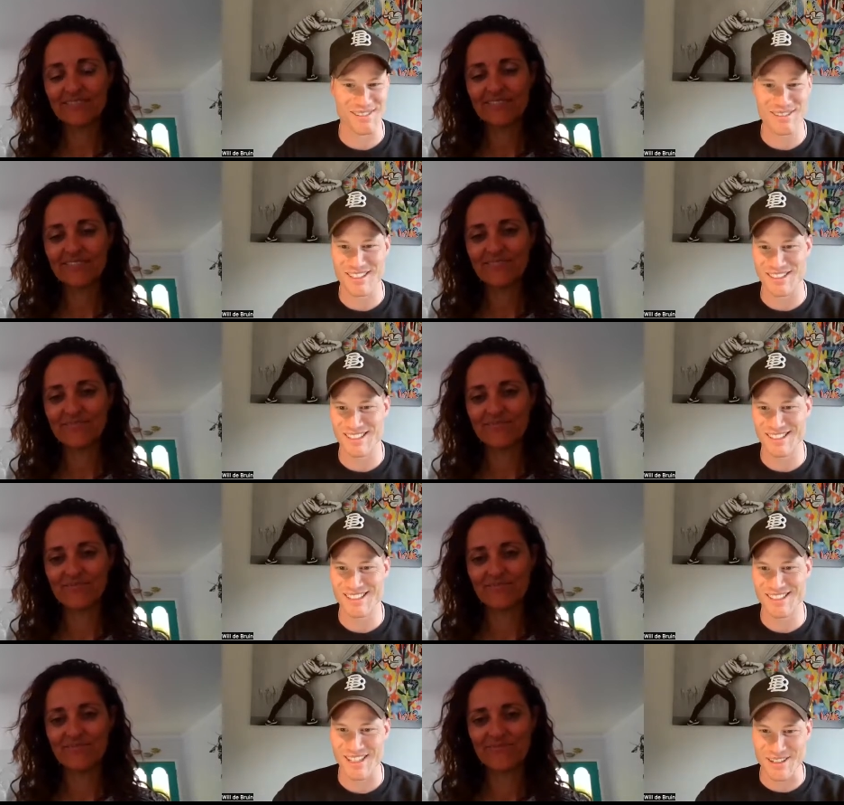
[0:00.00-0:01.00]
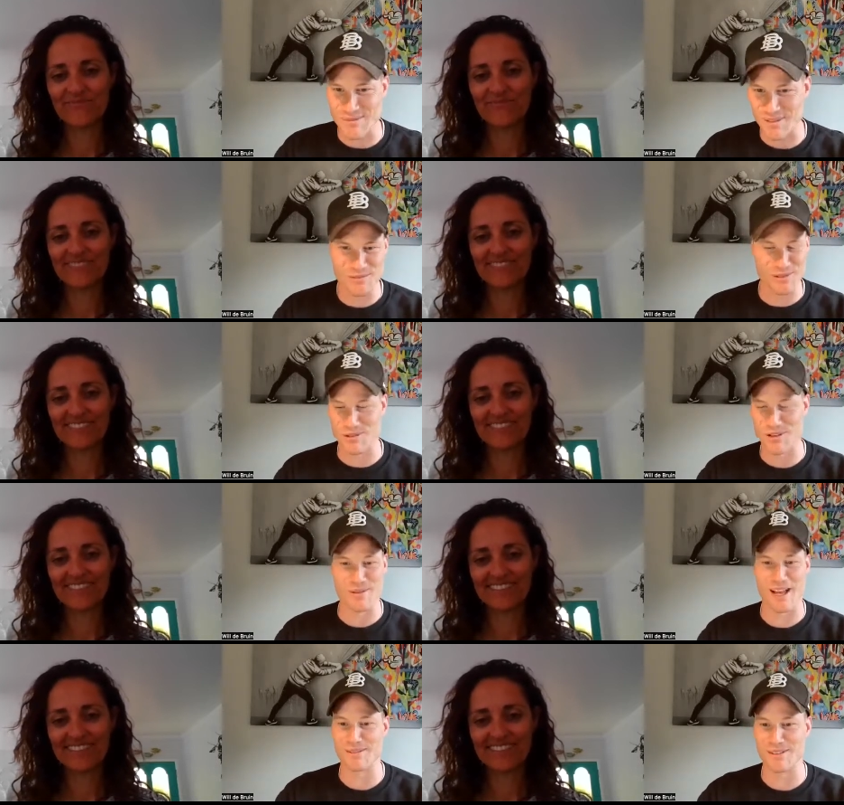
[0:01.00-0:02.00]
Speaker 1: I'd love to just hear from
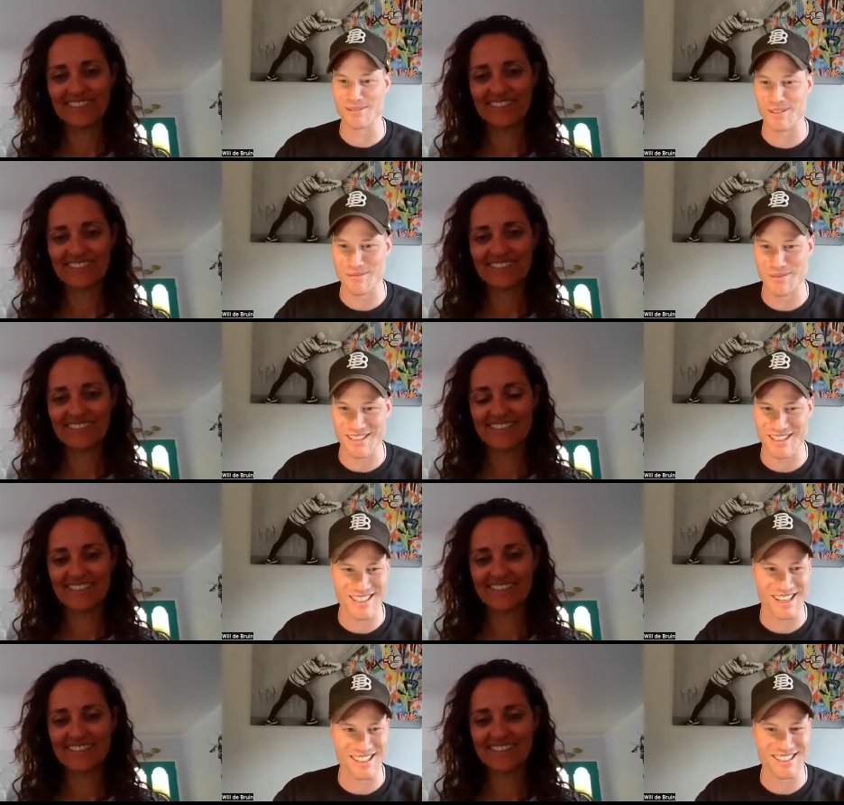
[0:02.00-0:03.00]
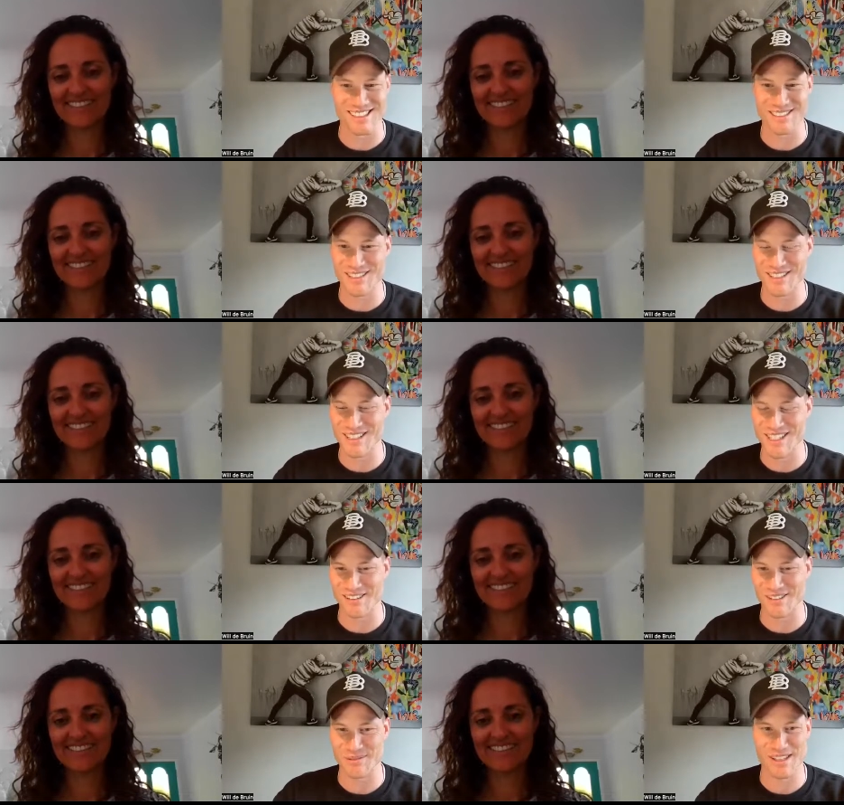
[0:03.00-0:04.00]
you about what, what your business does. And if you could just
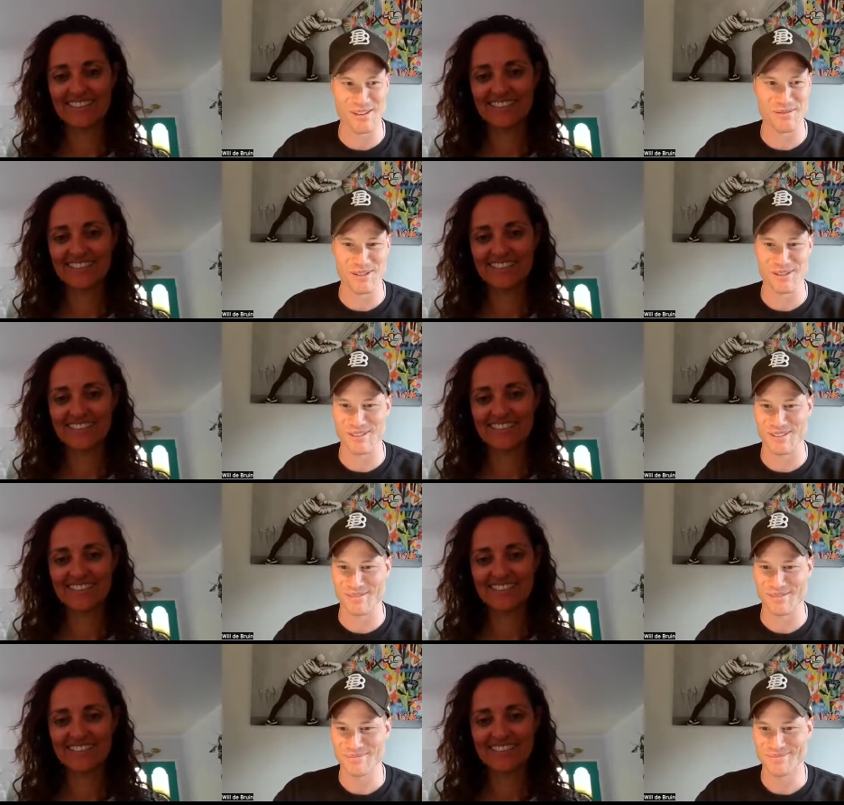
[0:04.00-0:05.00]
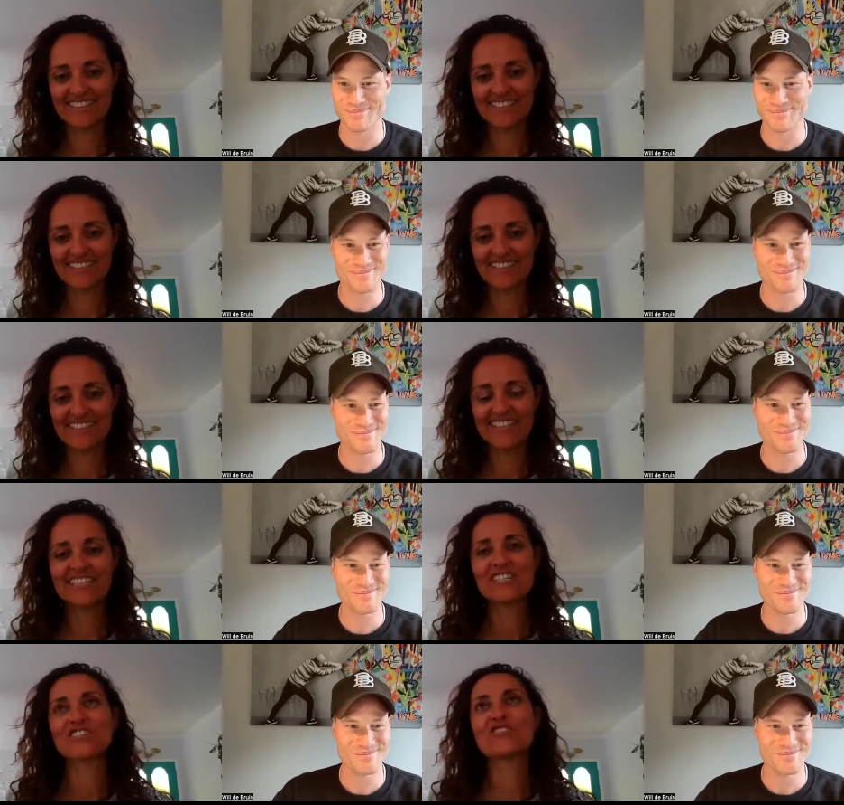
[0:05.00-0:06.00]
share a little bit, that would be awesome.
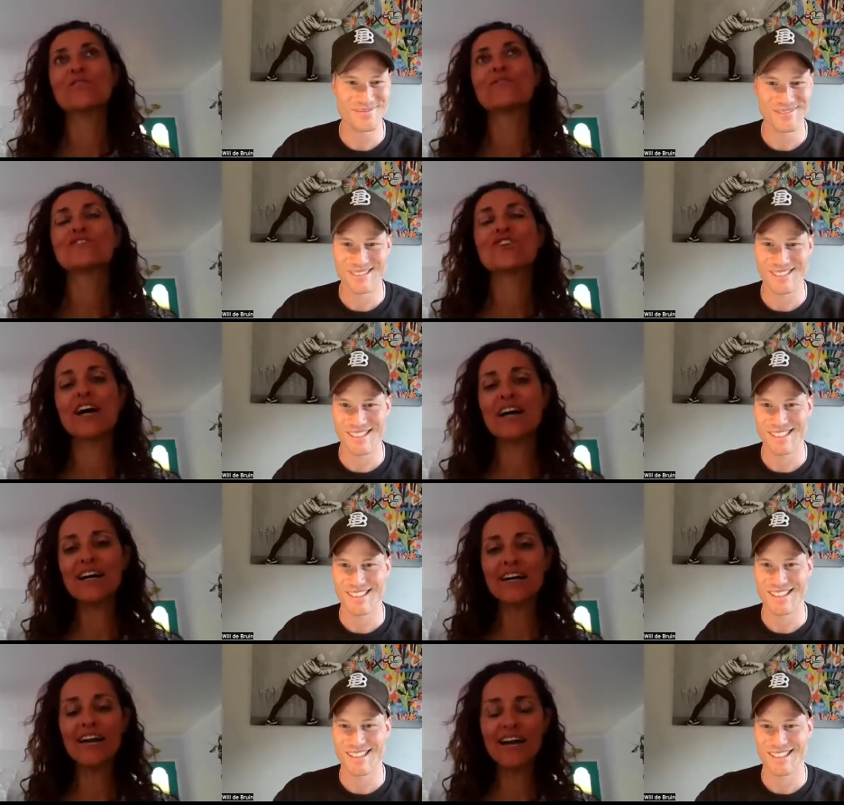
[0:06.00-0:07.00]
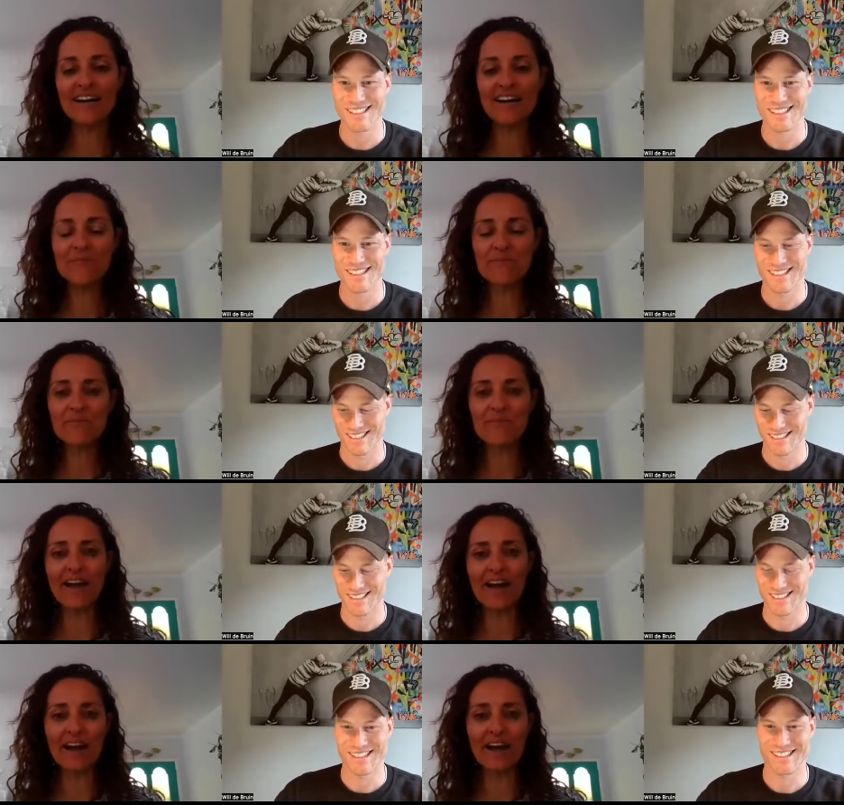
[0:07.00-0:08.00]
Speaker 2: Sure. So I um,
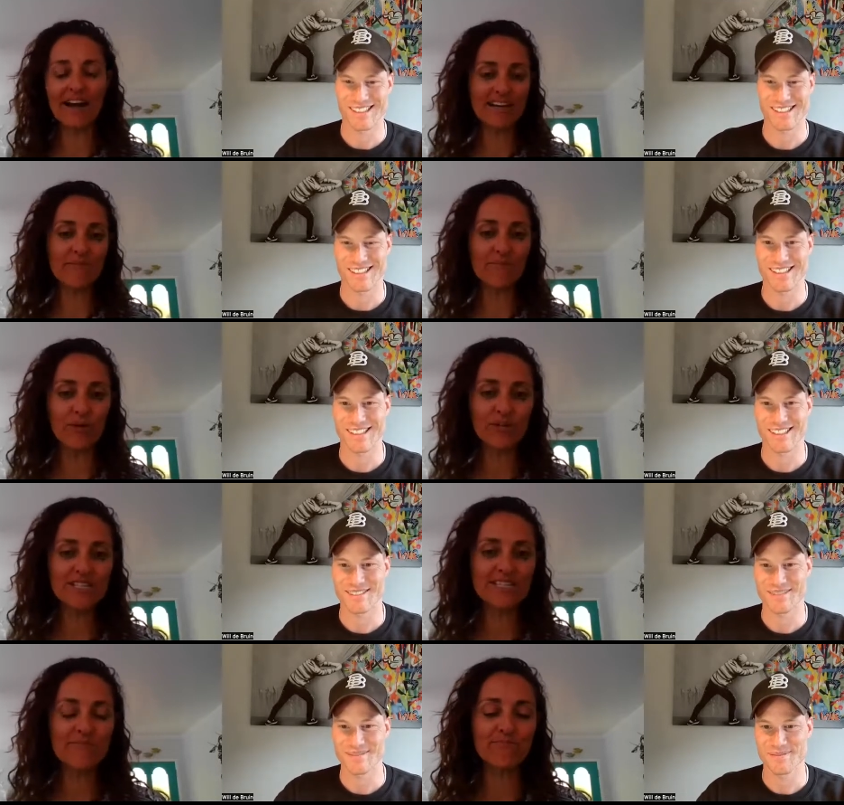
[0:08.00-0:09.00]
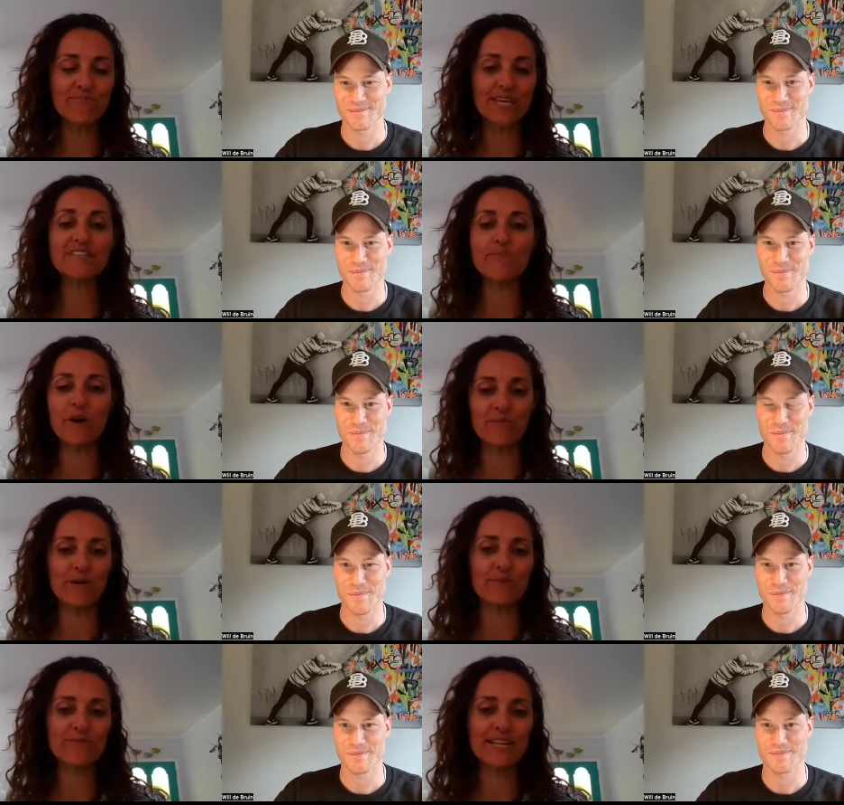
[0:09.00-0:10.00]
I import kids' bath
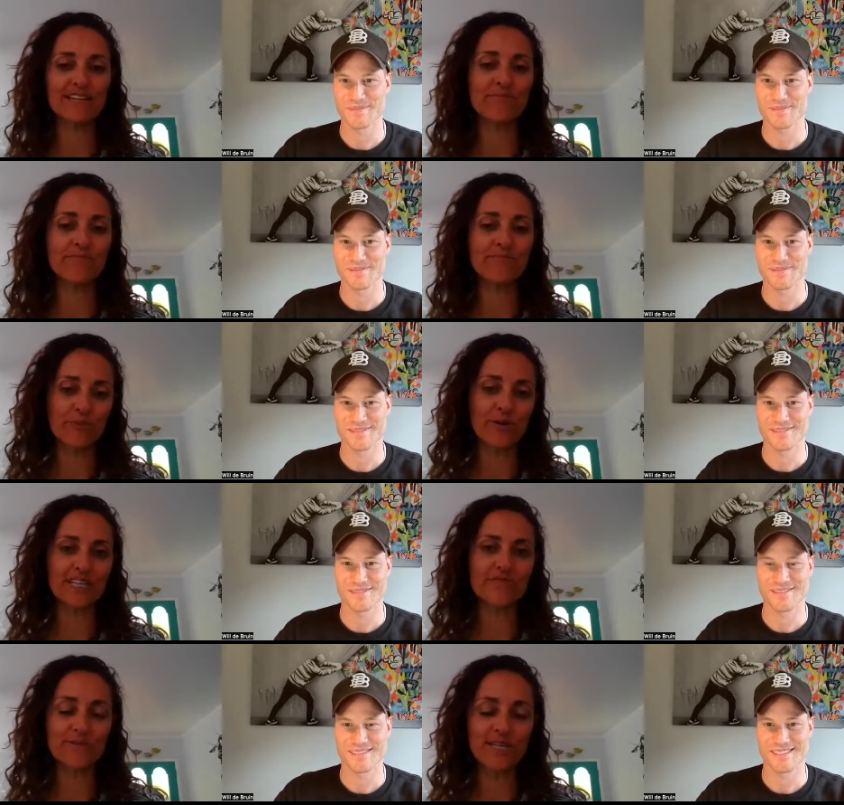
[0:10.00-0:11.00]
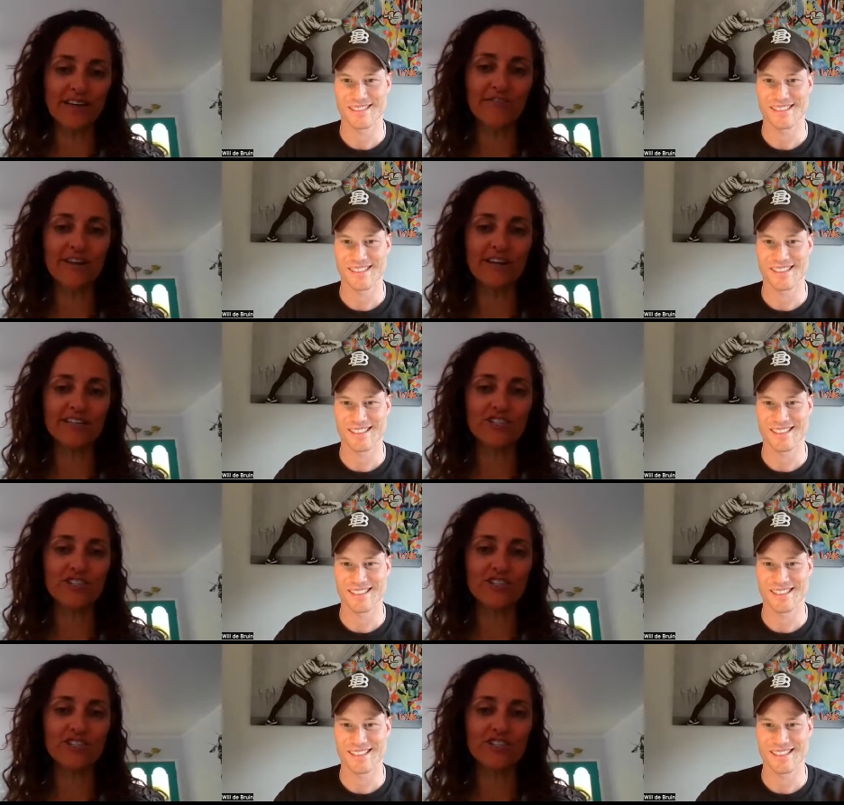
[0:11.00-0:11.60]
bombs and bath products from South Africa.